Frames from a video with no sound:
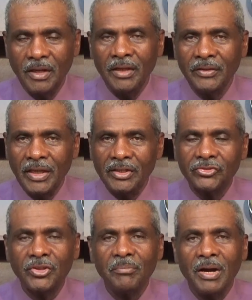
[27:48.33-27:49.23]
and that
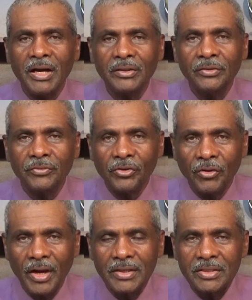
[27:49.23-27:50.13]
is the mind of
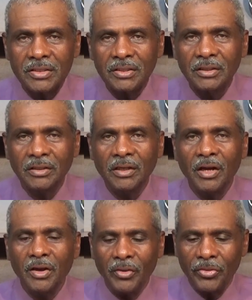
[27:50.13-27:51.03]
Christ.
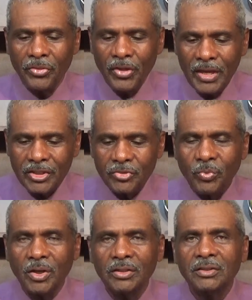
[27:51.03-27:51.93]
That is
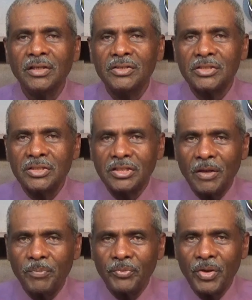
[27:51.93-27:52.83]
what
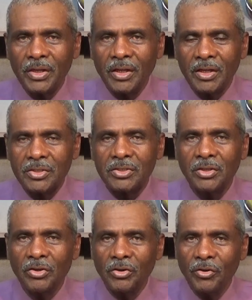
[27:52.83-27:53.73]
separates
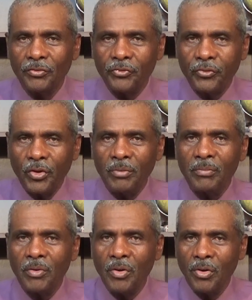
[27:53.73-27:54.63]
us
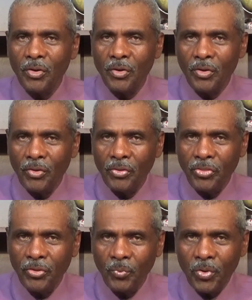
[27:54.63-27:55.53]
from
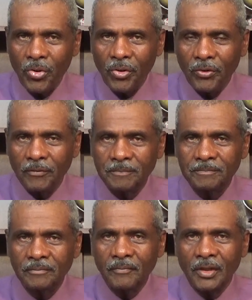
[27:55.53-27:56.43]
the world
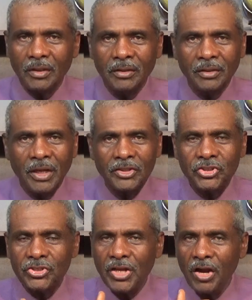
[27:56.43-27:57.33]
not
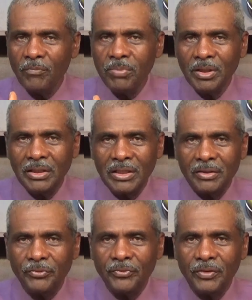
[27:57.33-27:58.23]
just our
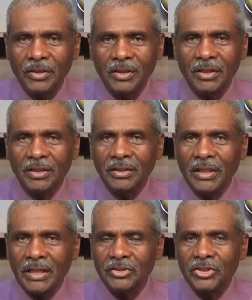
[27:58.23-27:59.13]
belief,
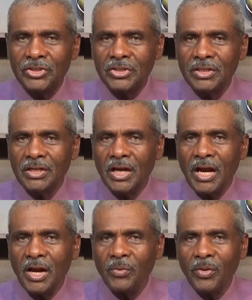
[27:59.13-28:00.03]
not just
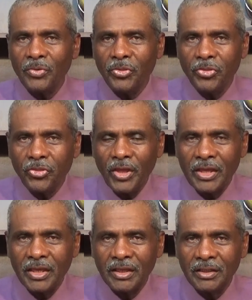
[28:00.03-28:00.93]
our
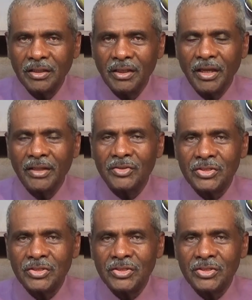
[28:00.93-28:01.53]
thinking and